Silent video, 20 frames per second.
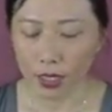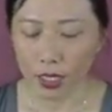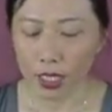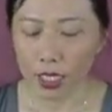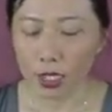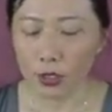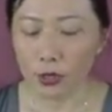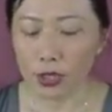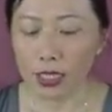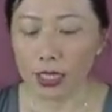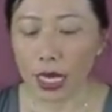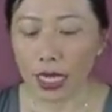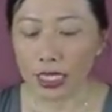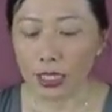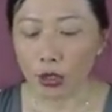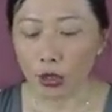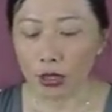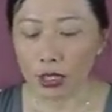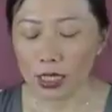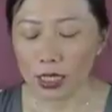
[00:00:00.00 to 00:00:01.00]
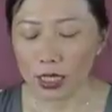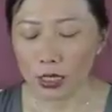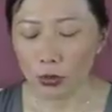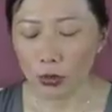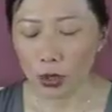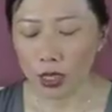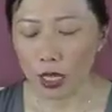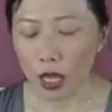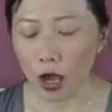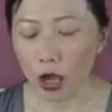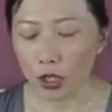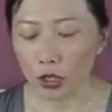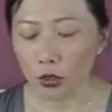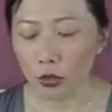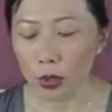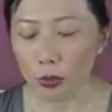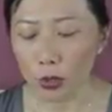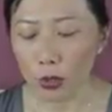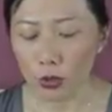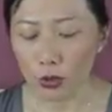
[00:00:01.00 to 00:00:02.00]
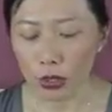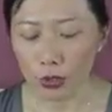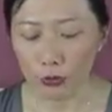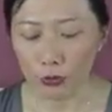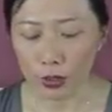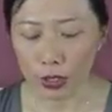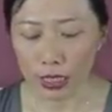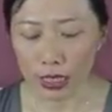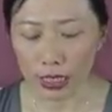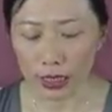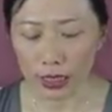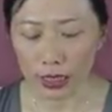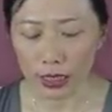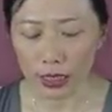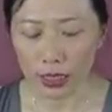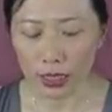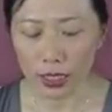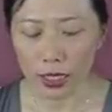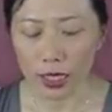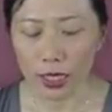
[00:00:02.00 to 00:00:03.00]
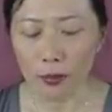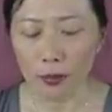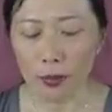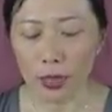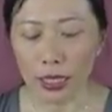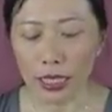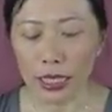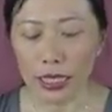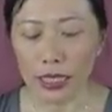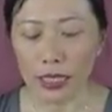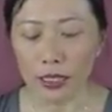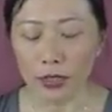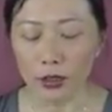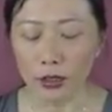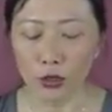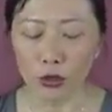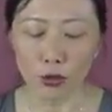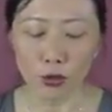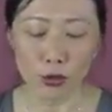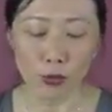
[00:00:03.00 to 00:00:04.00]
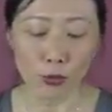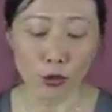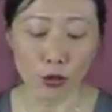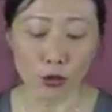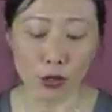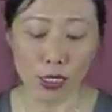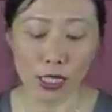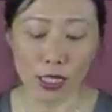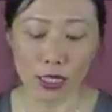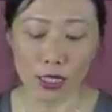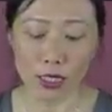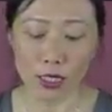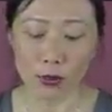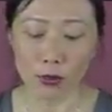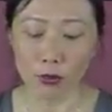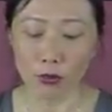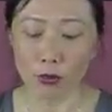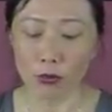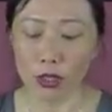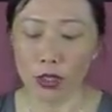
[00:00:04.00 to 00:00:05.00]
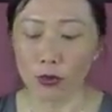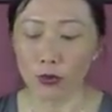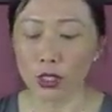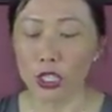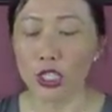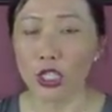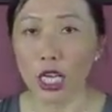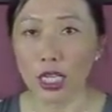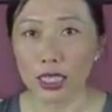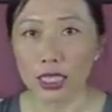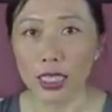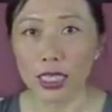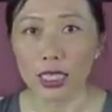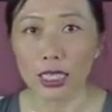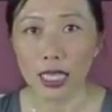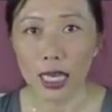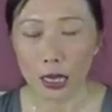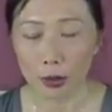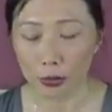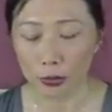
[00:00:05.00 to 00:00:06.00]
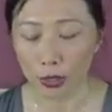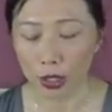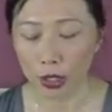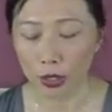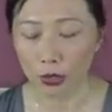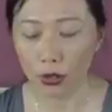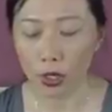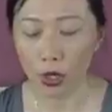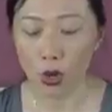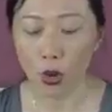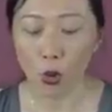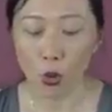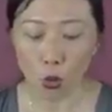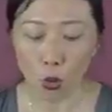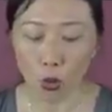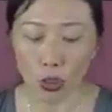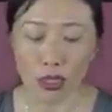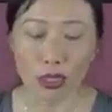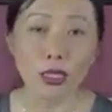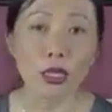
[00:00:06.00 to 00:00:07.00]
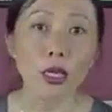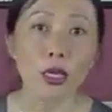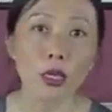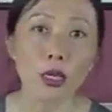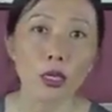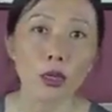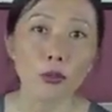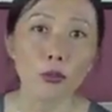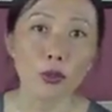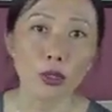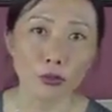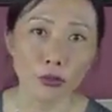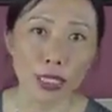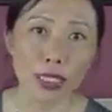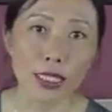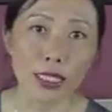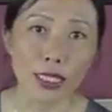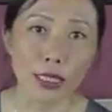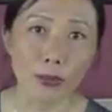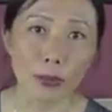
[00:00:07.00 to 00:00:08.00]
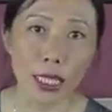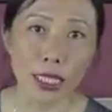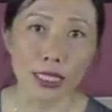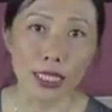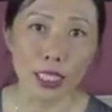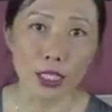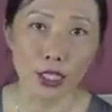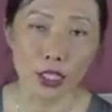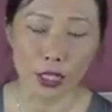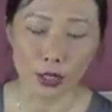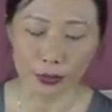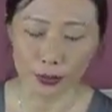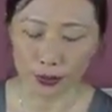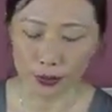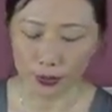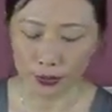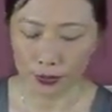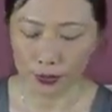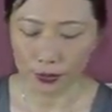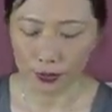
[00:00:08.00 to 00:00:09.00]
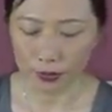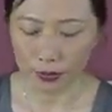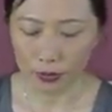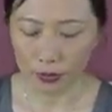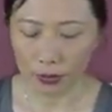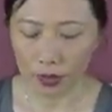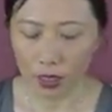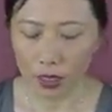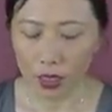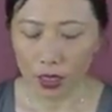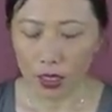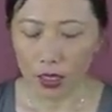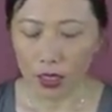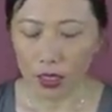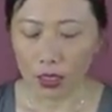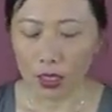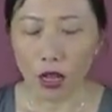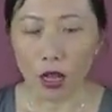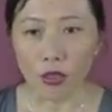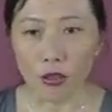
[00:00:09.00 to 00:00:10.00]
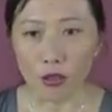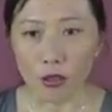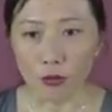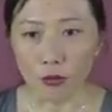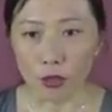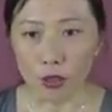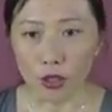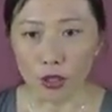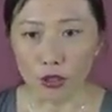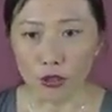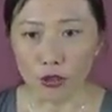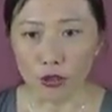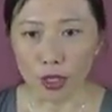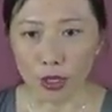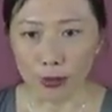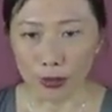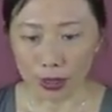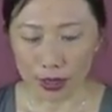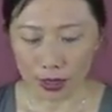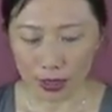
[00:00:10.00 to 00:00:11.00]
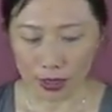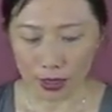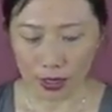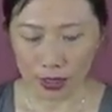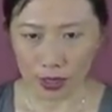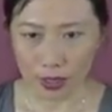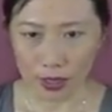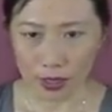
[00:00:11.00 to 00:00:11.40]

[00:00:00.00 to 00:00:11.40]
She was diagnosed with autoimmune infertility, meaning her immune system was rejecting the embryo or preventing implantation. Controversial treatments.